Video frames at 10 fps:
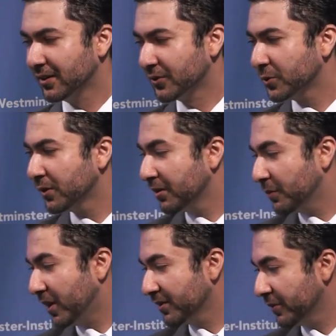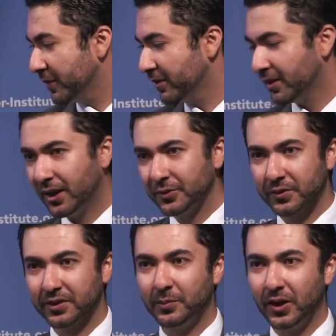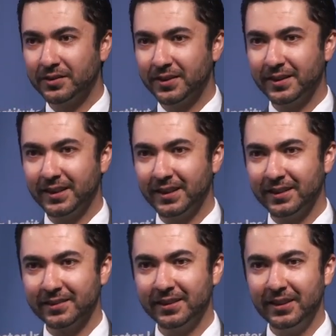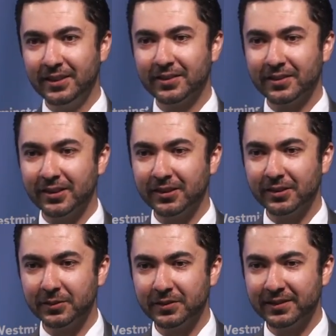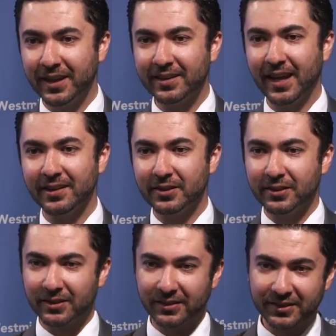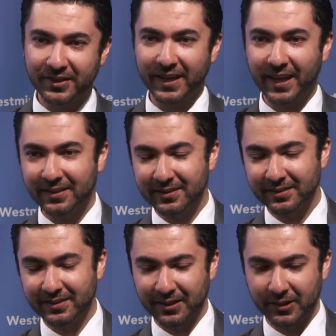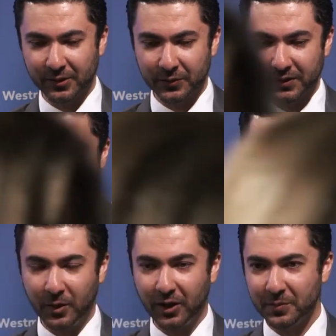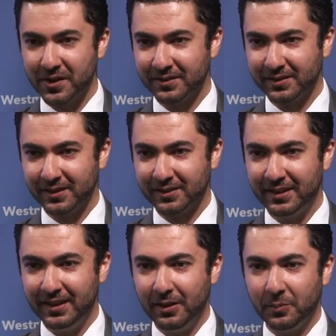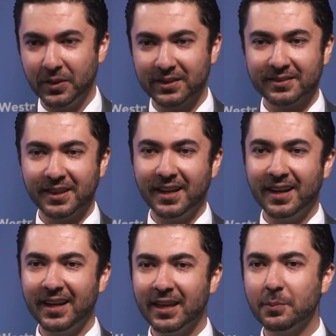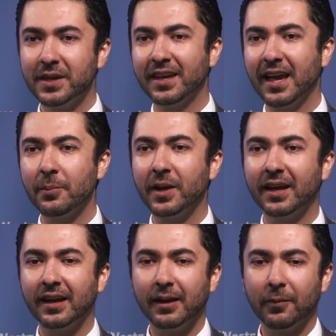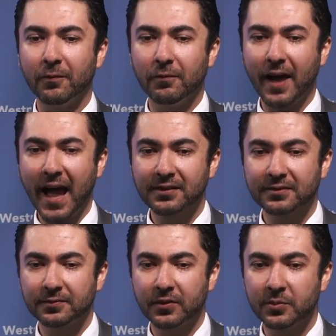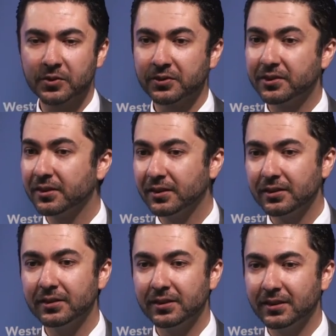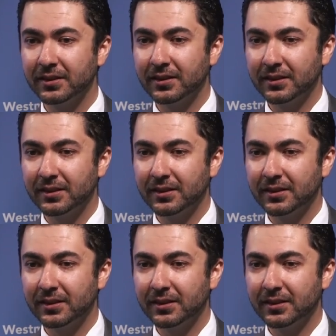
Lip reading: rural part of Iran or small cities so they can, you know, create their own small businesses. But suddenly it became a vast pharmaceutical